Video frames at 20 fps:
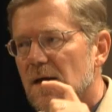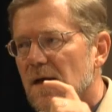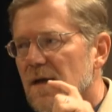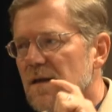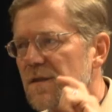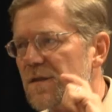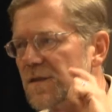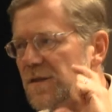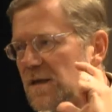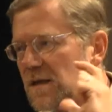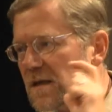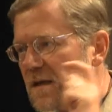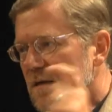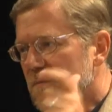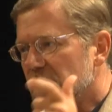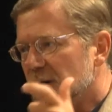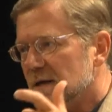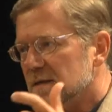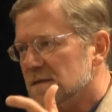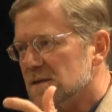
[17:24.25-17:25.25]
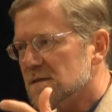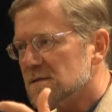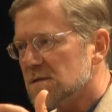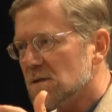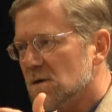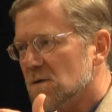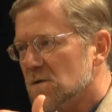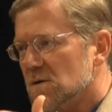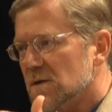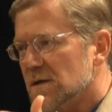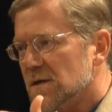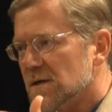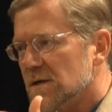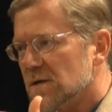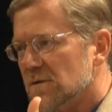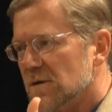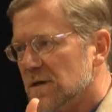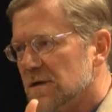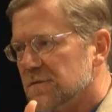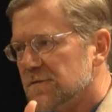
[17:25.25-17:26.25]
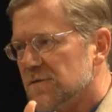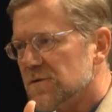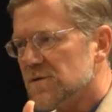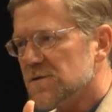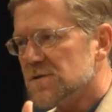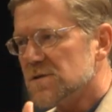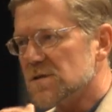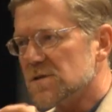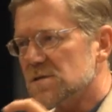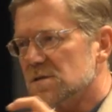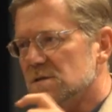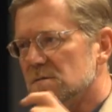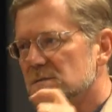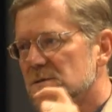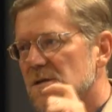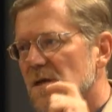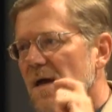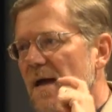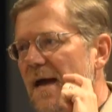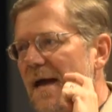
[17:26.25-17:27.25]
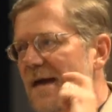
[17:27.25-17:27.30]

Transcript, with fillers: and thinking about these locally integrated food systems